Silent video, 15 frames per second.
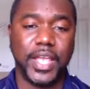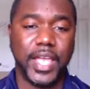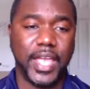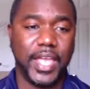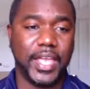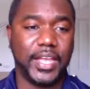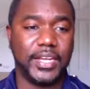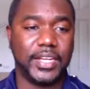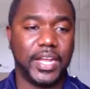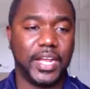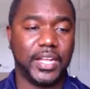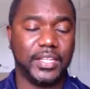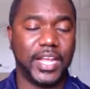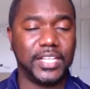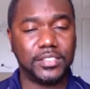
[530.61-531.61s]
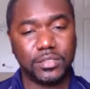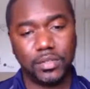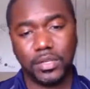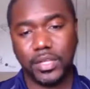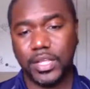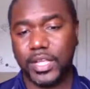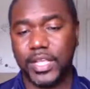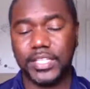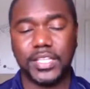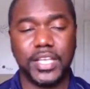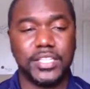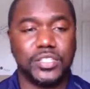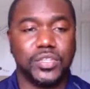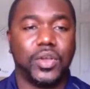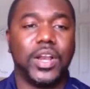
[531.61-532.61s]
and
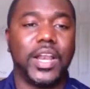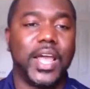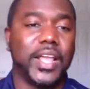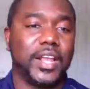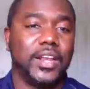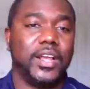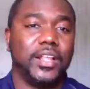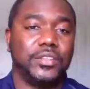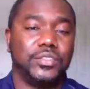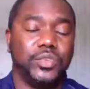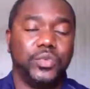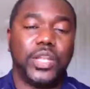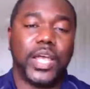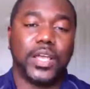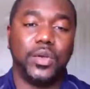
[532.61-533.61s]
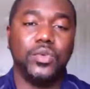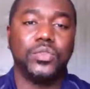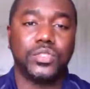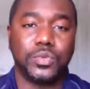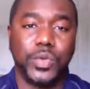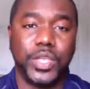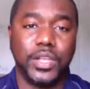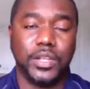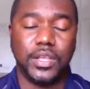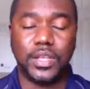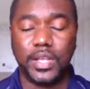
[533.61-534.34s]
it's sort of like another tool like Hootsuite